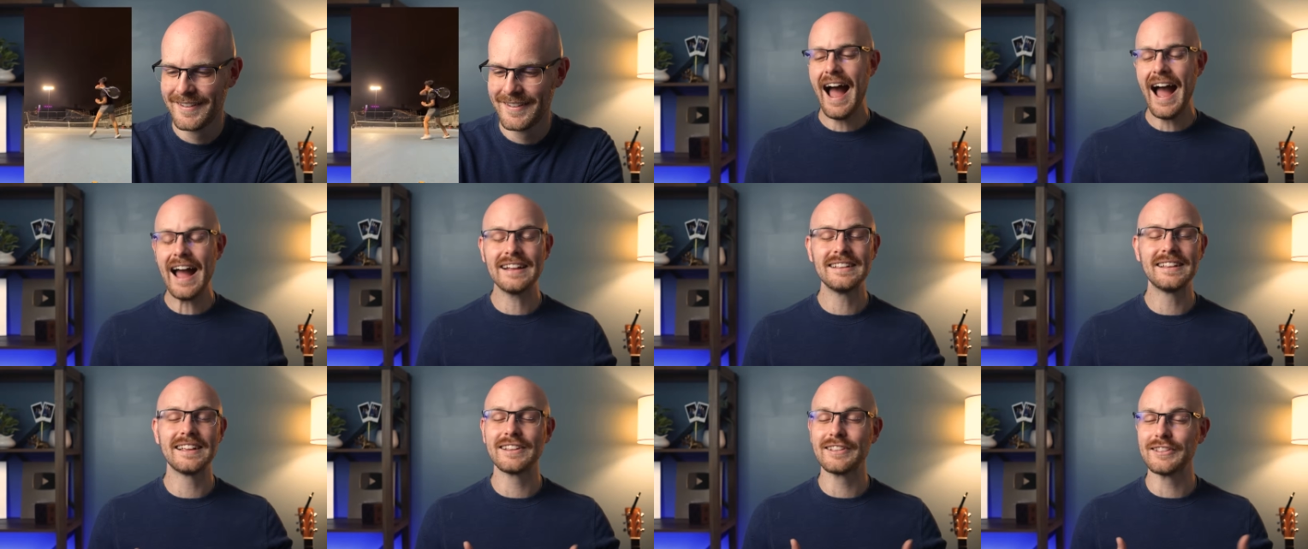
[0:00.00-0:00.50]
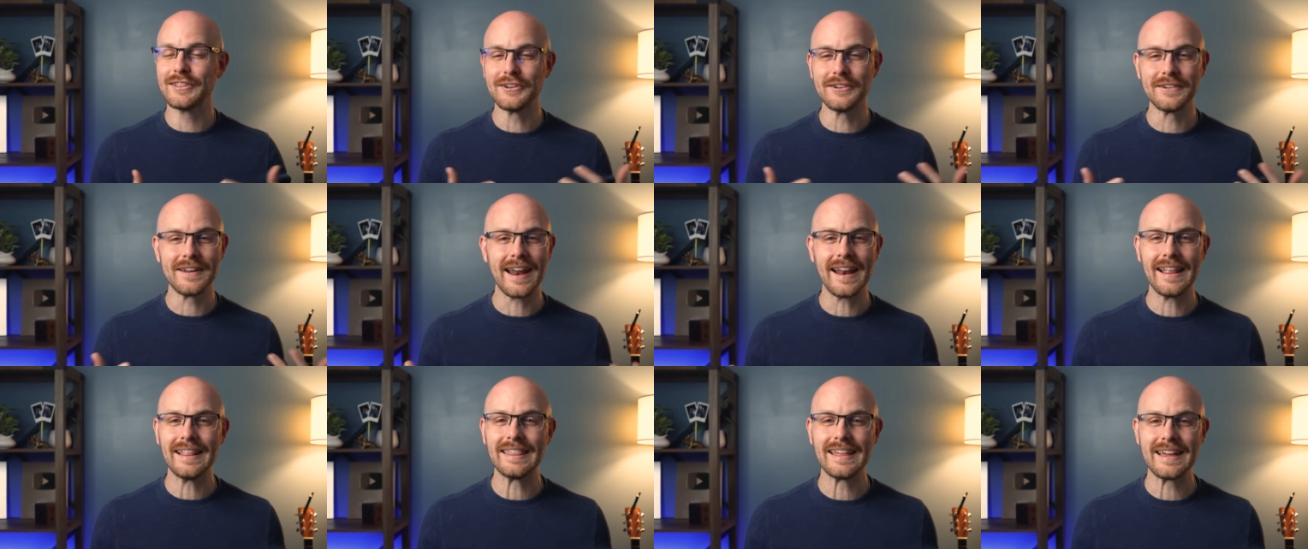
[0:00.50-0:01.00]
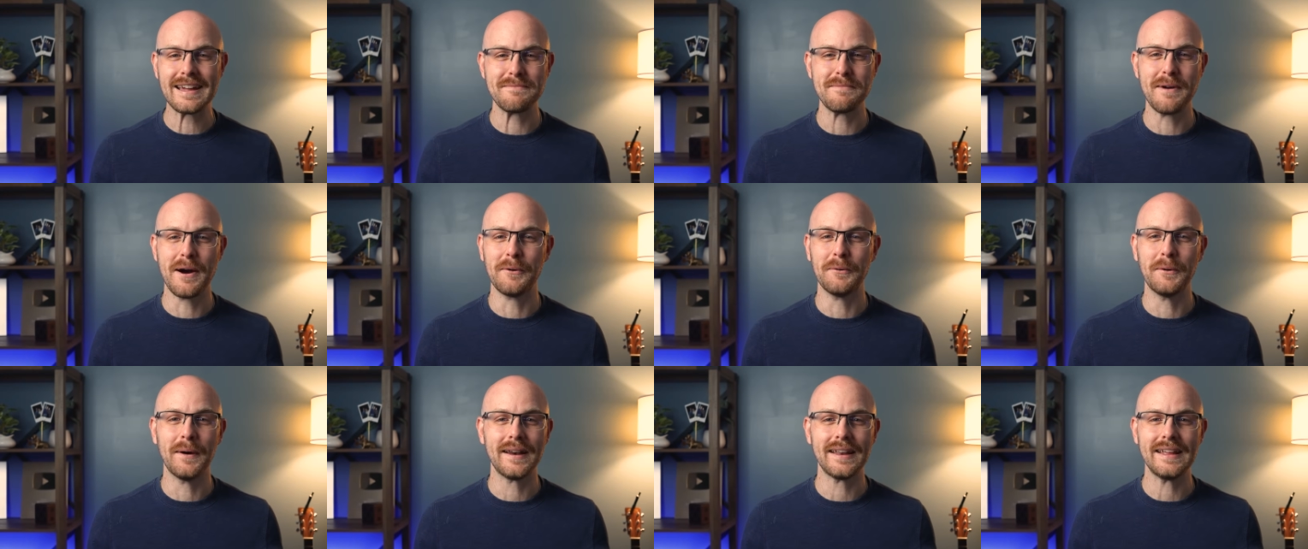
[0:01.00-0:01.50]
I didn't learn anything
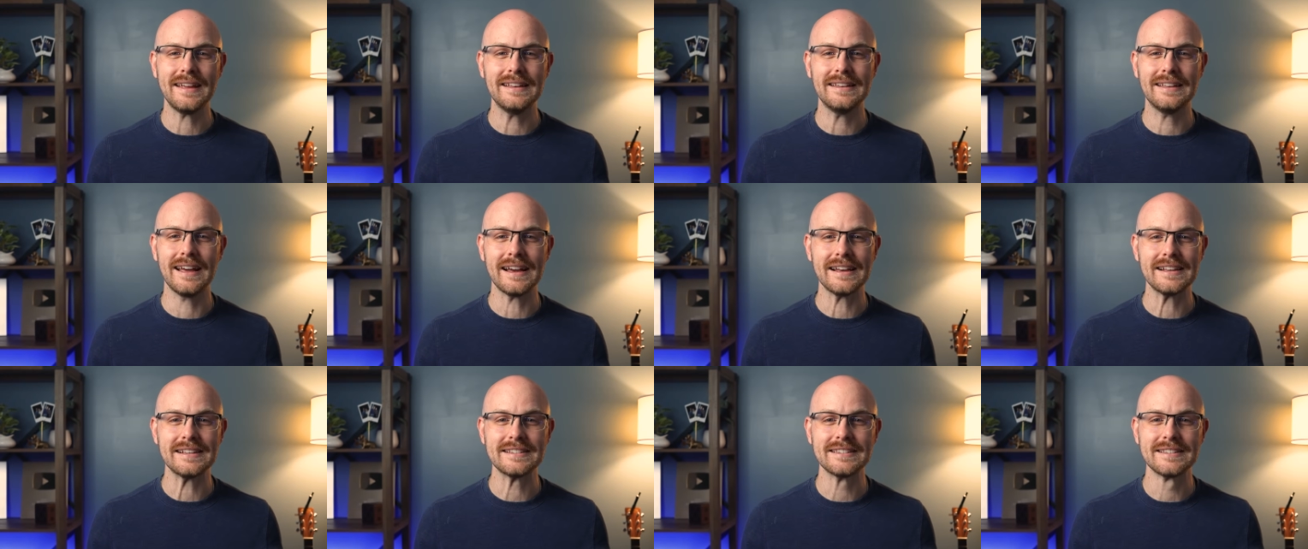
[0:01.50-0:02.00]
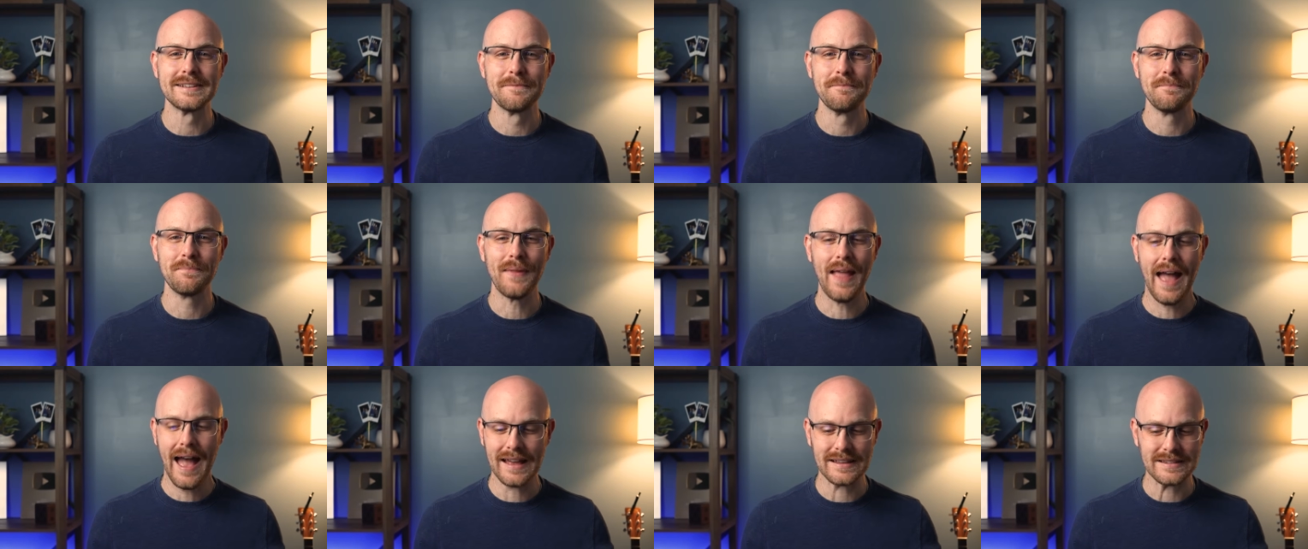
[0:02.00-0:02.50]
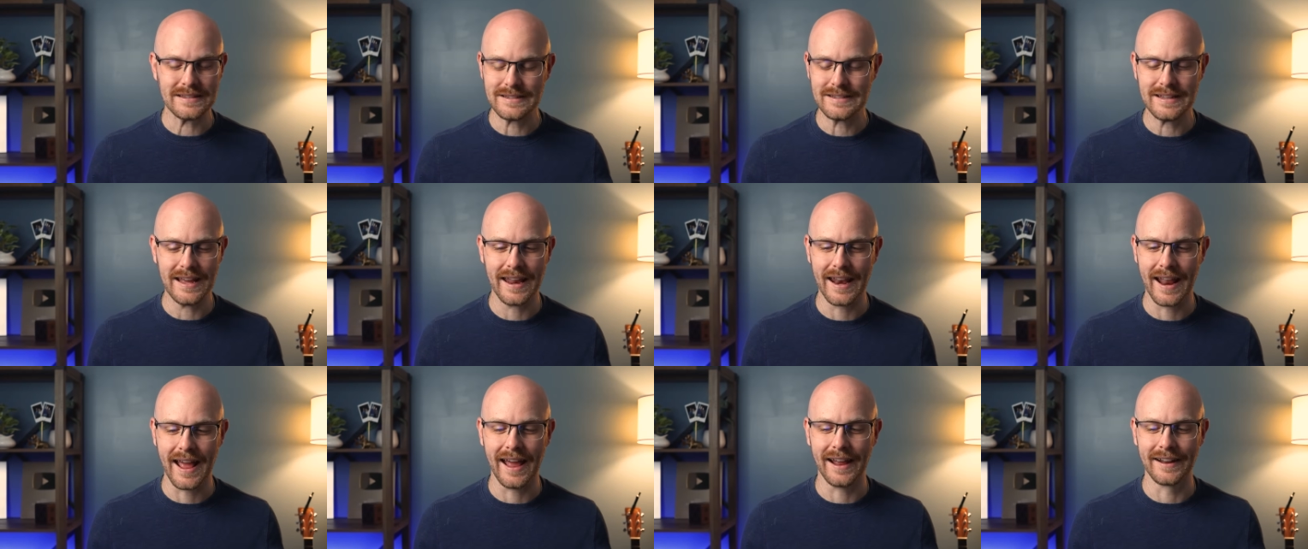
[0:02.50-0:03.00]
about what he does as a
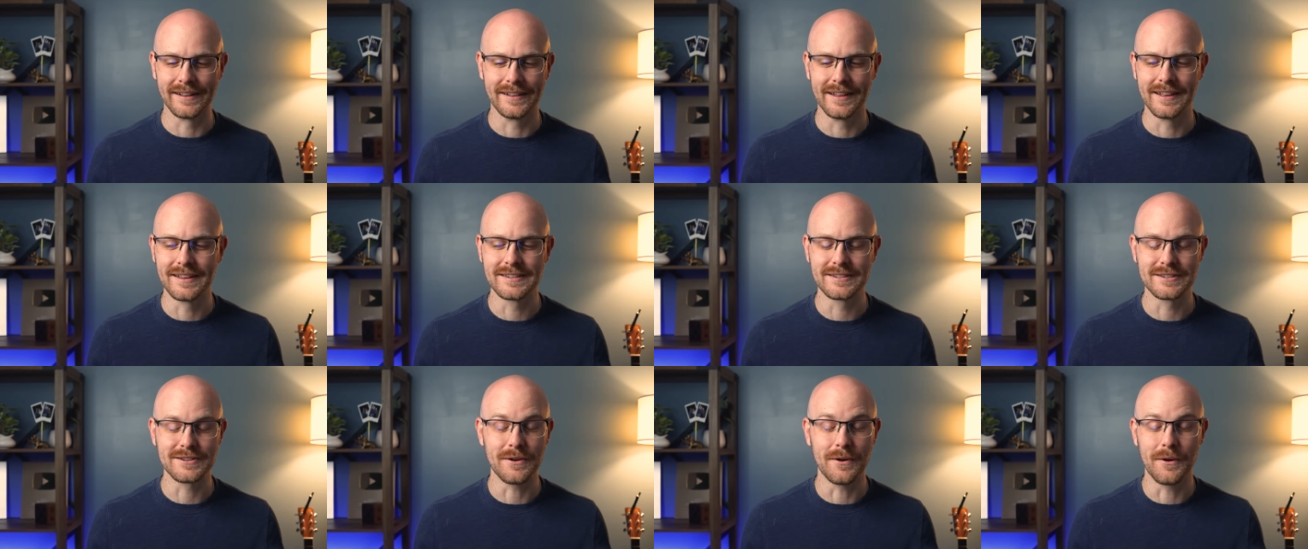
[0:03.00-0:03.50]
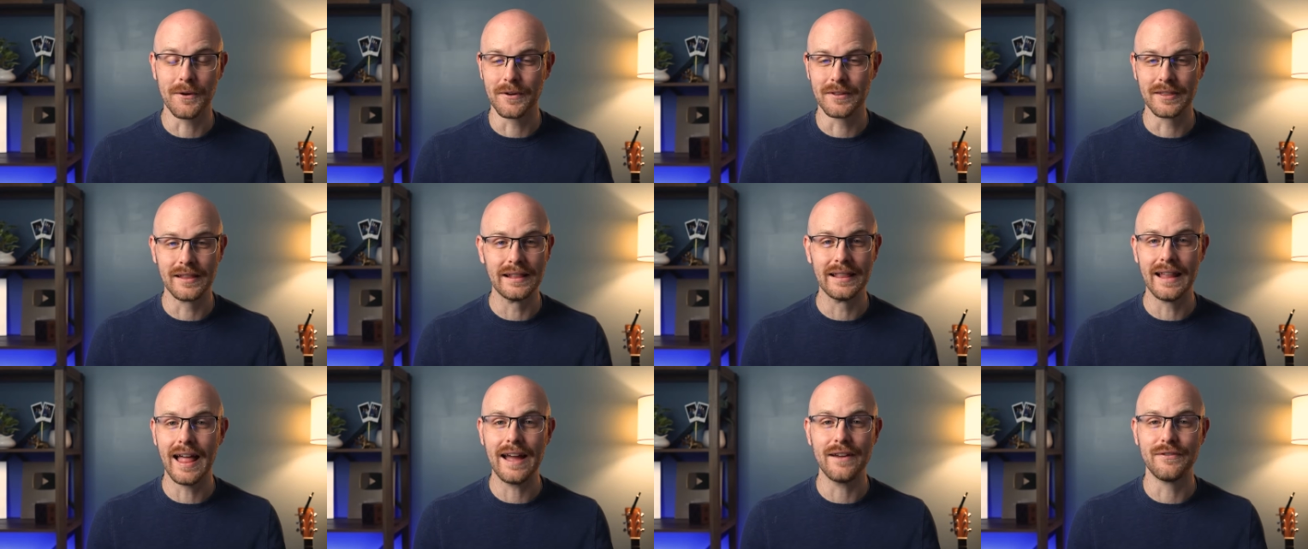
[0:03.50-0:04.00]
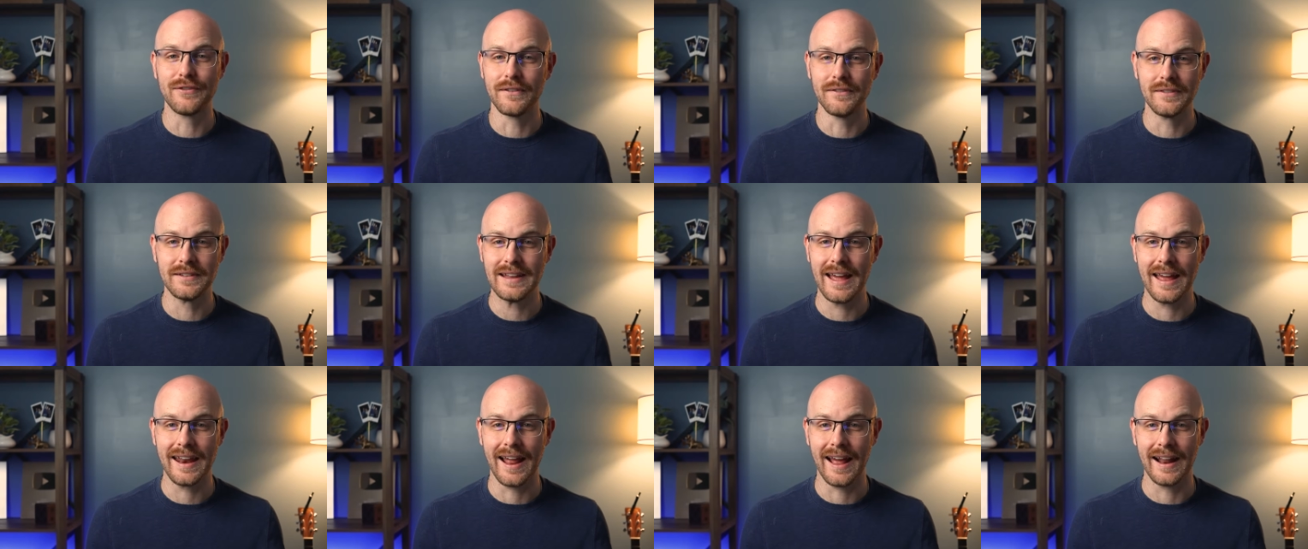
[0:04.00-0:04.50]
data analyst or the life of a
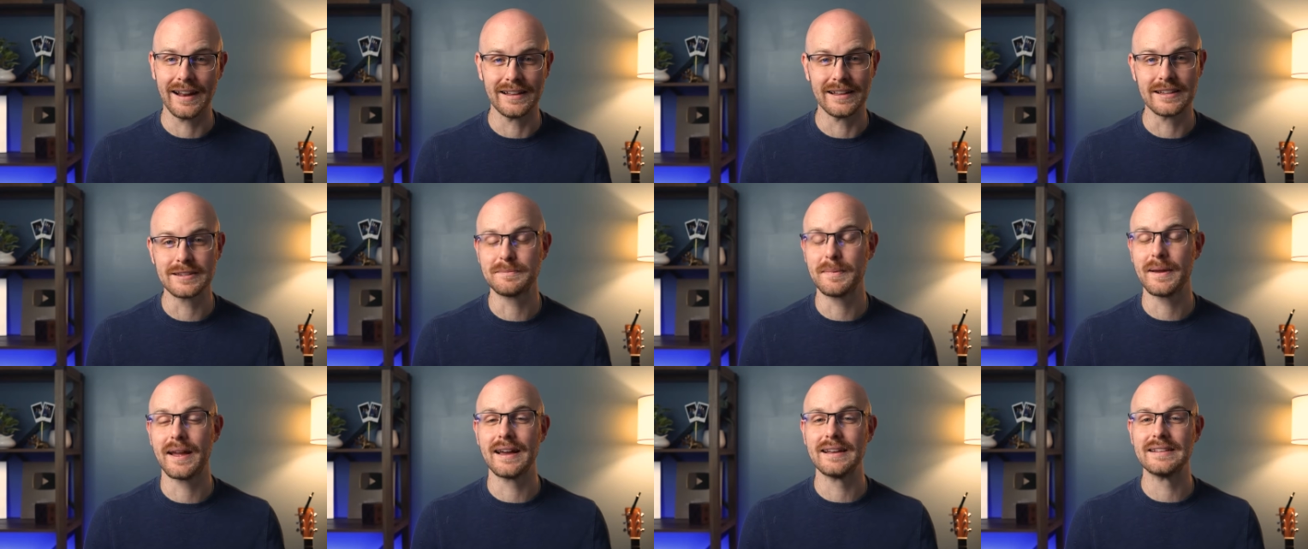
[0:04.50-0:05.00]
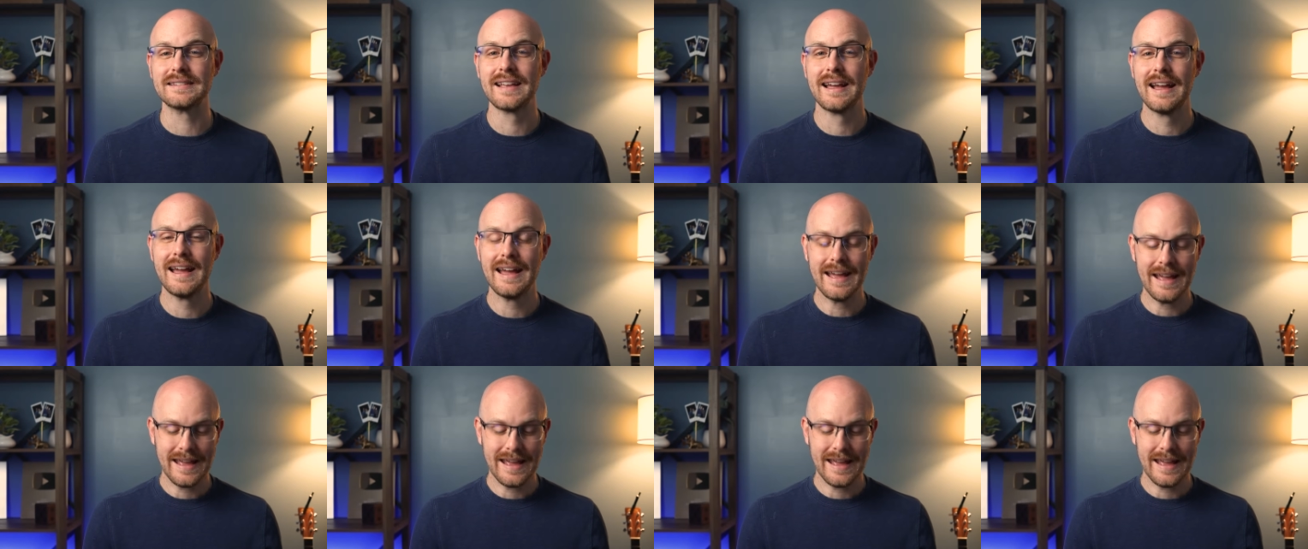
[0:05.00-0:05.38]
data analyst because